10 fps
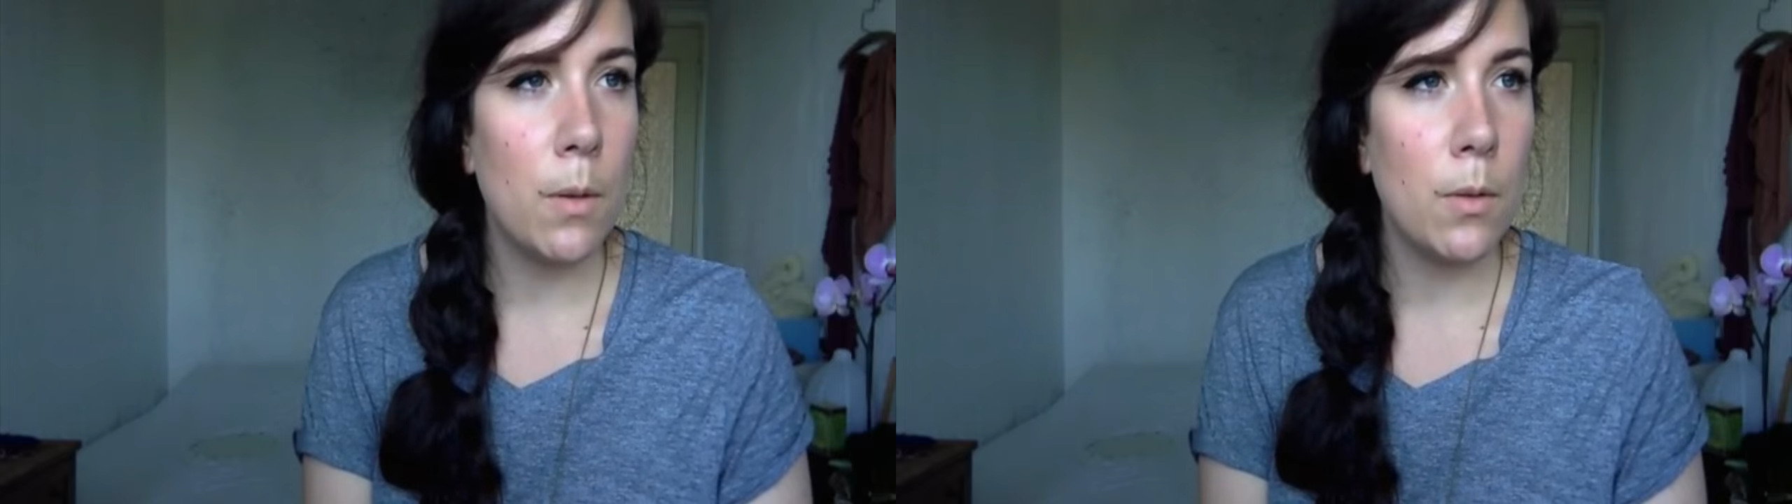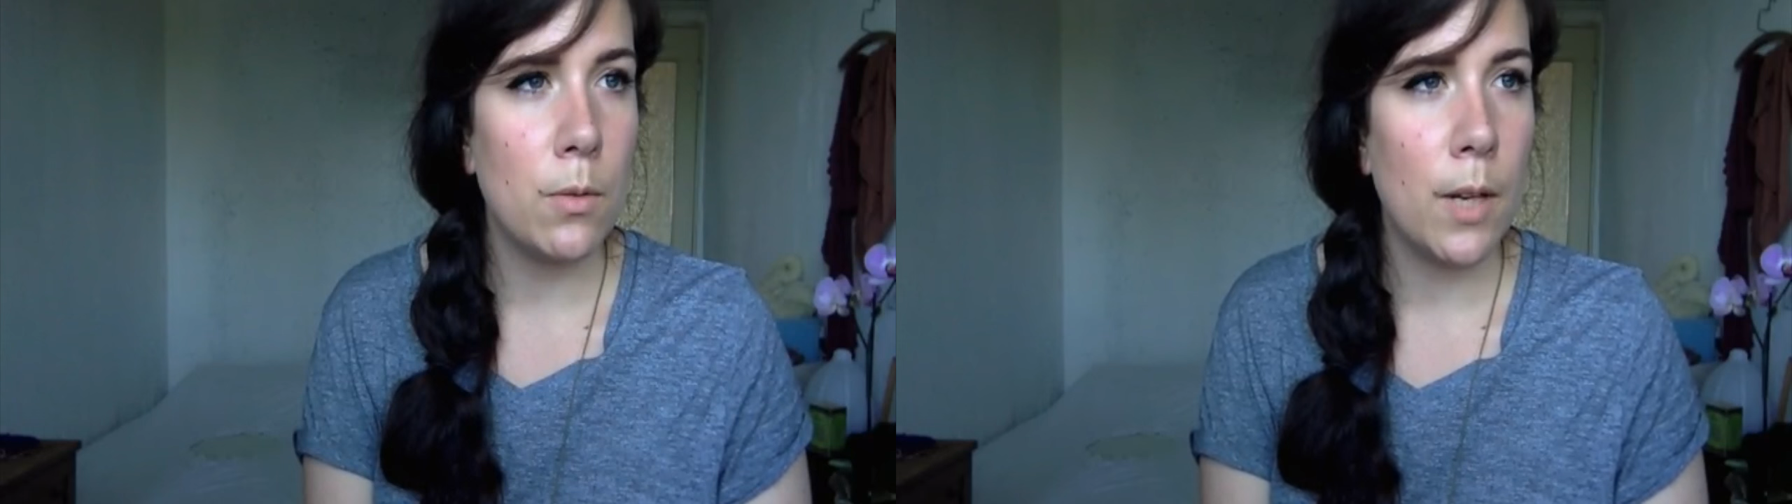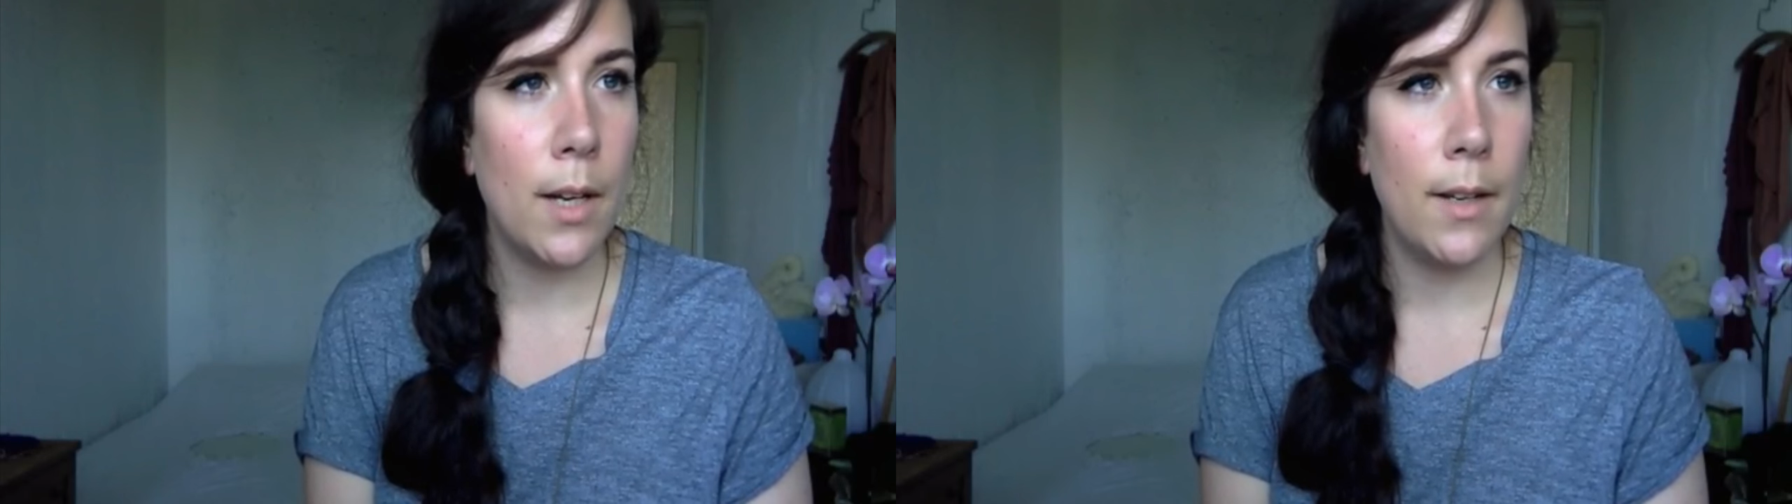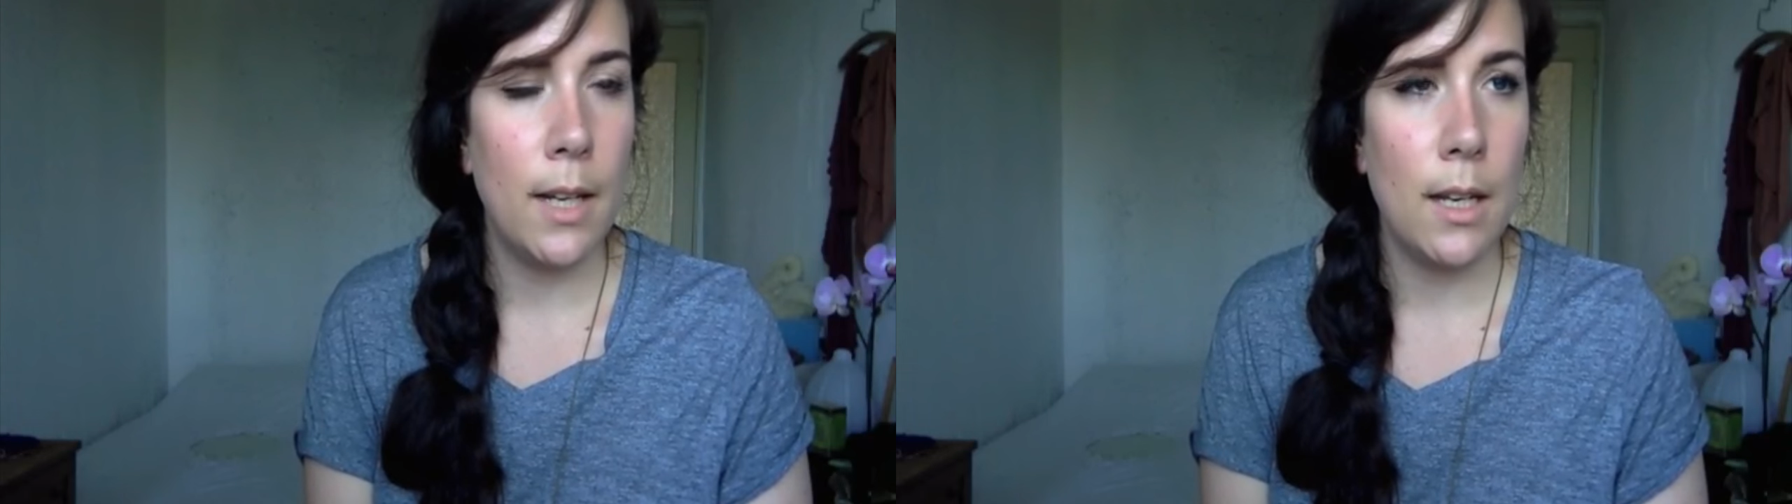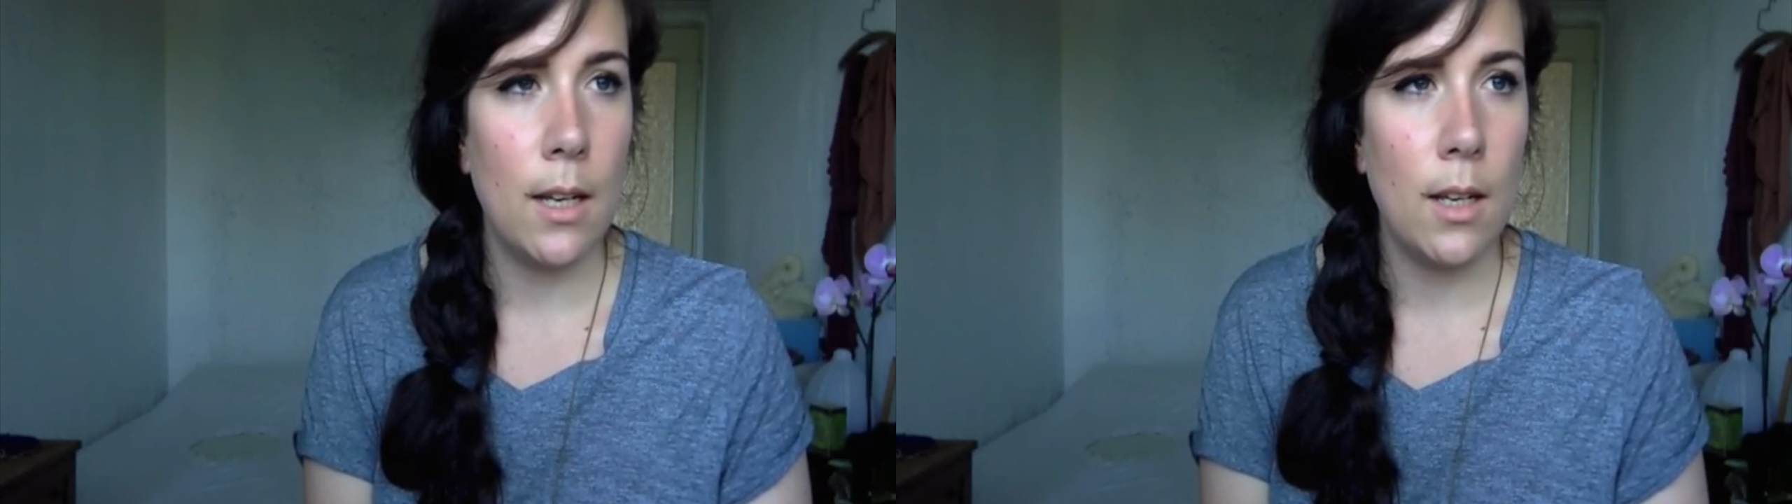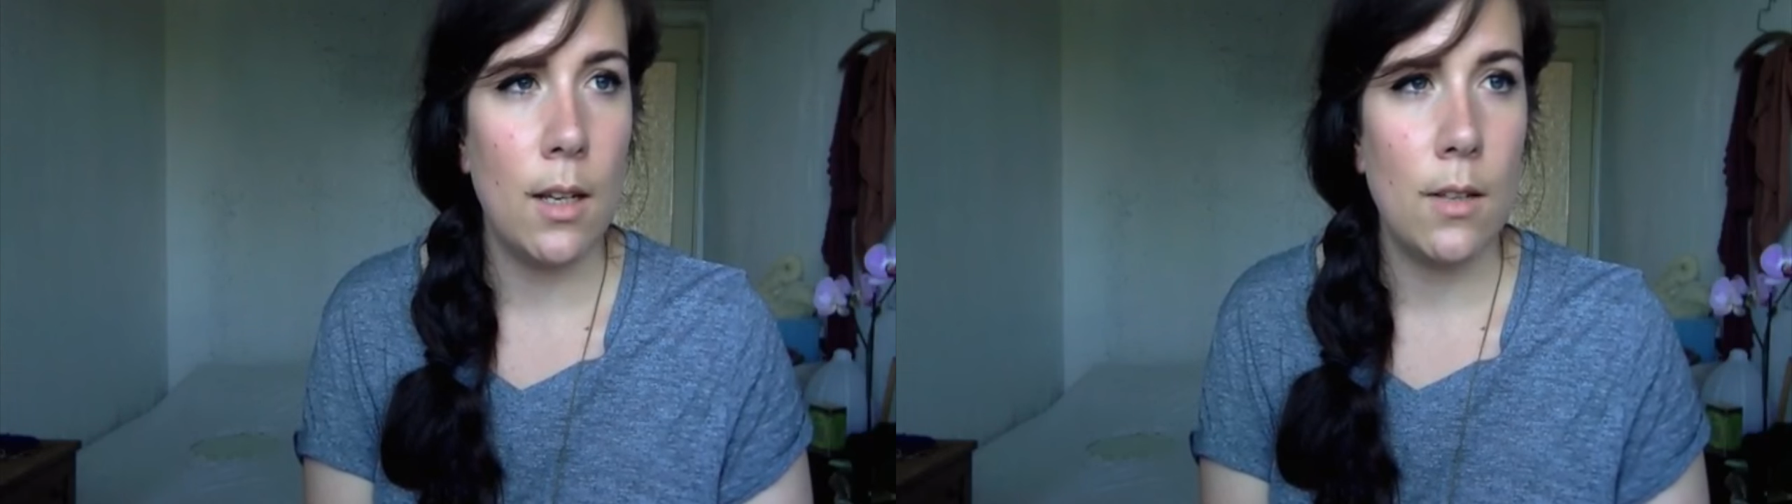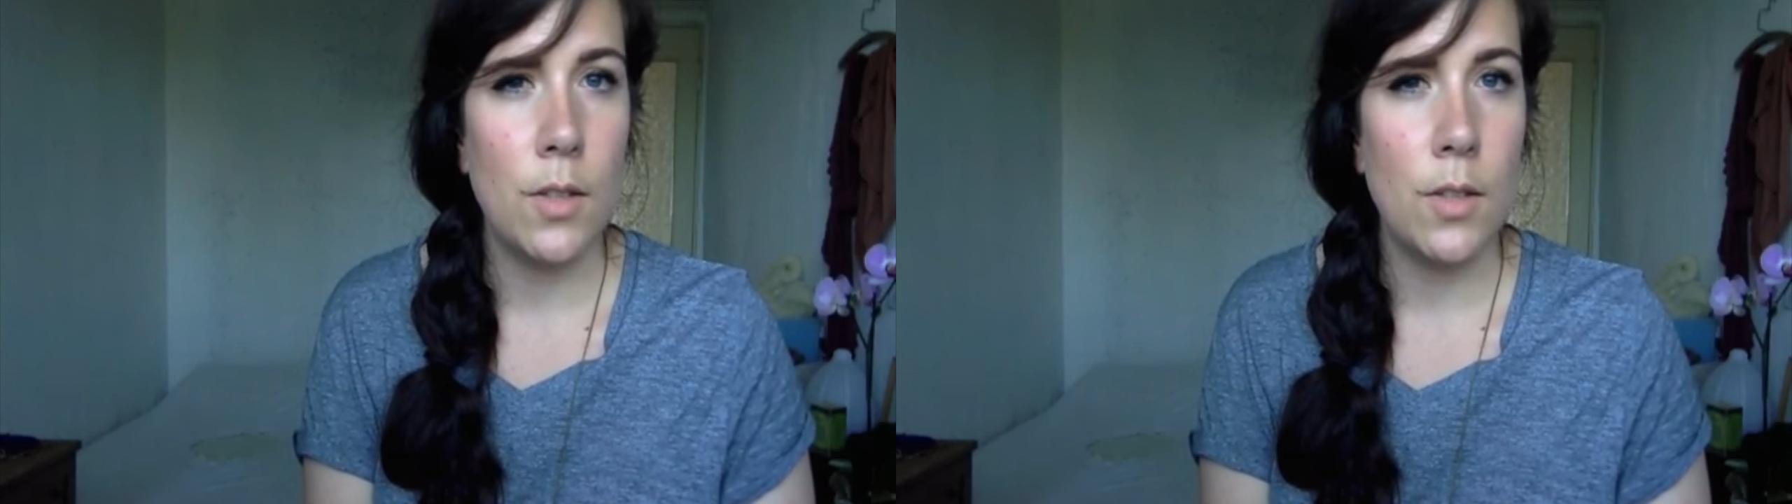want to try the